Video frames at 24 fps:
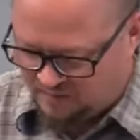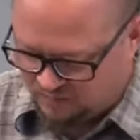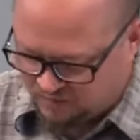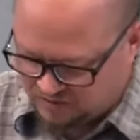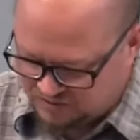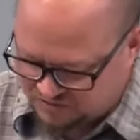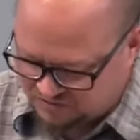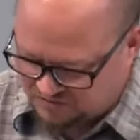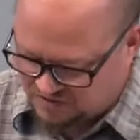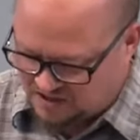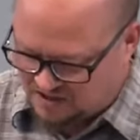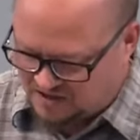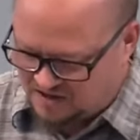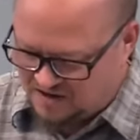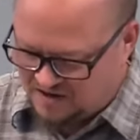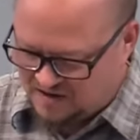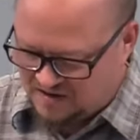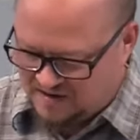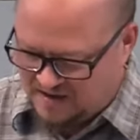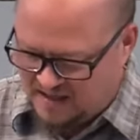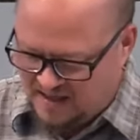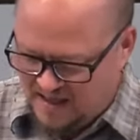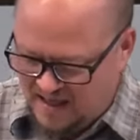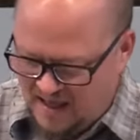was
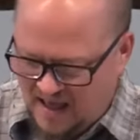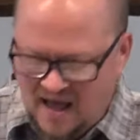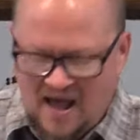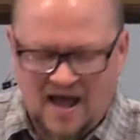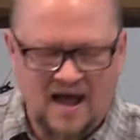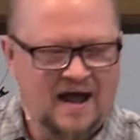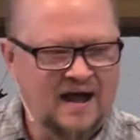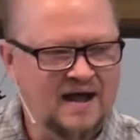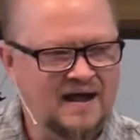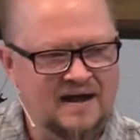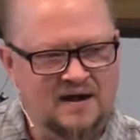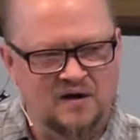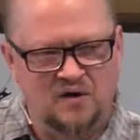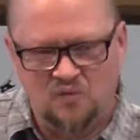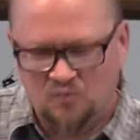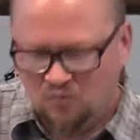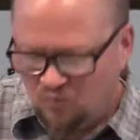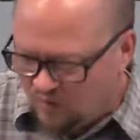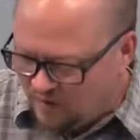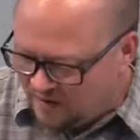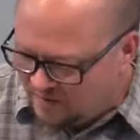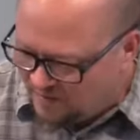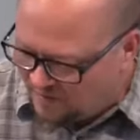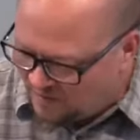wrong. Uh,
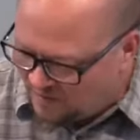we,